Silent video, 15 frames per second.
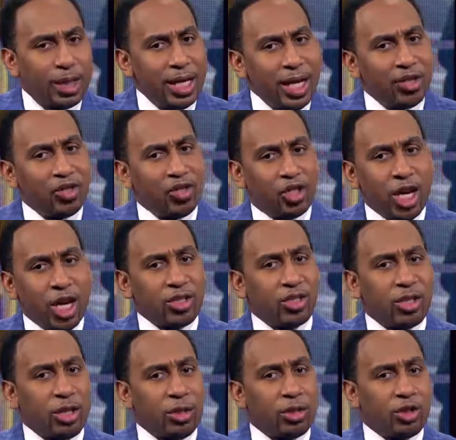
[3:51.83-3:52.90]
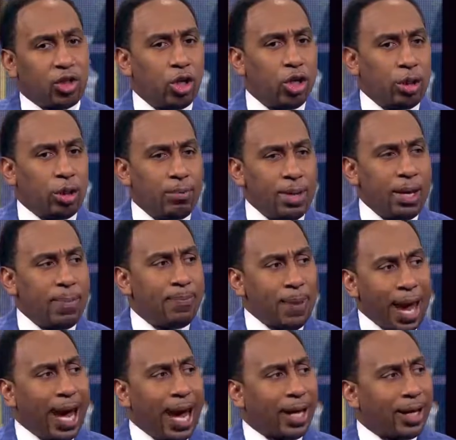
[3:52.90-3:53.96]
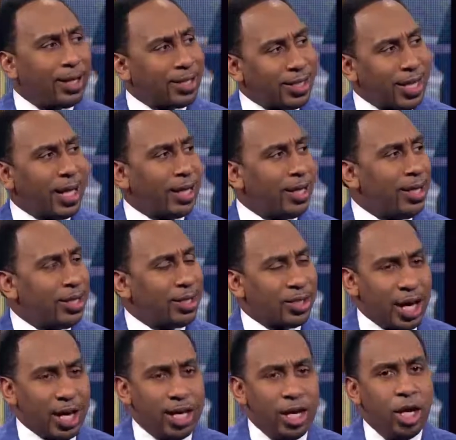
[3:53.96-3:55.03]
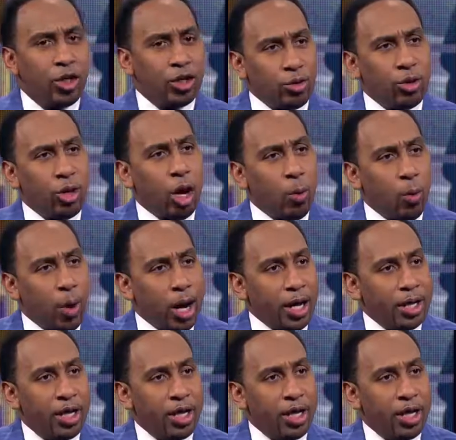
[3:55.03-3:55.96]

It just took me back a second and said, you know what?